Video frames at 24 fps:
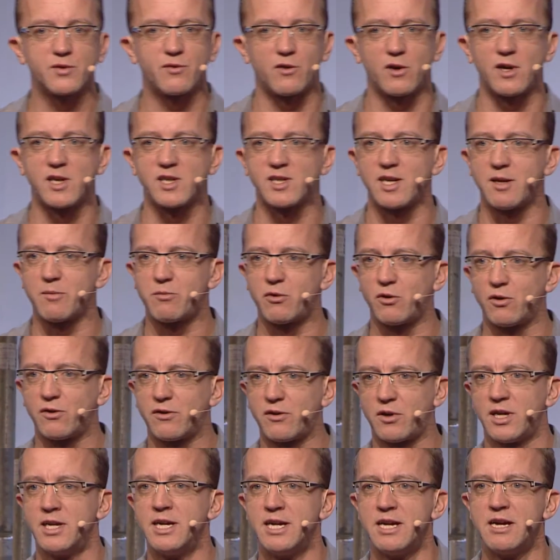for
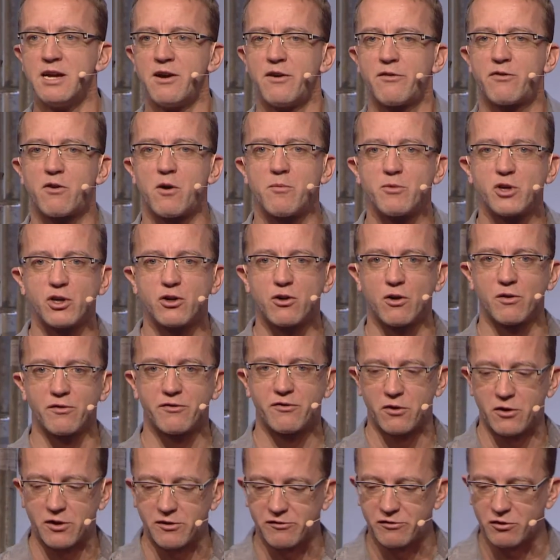example, from the
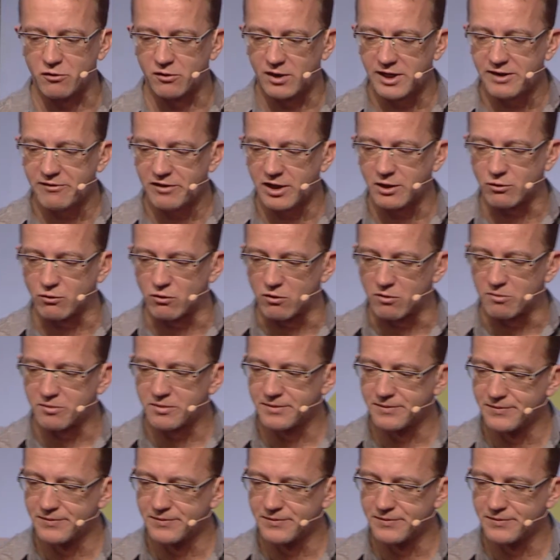comfort of your living room.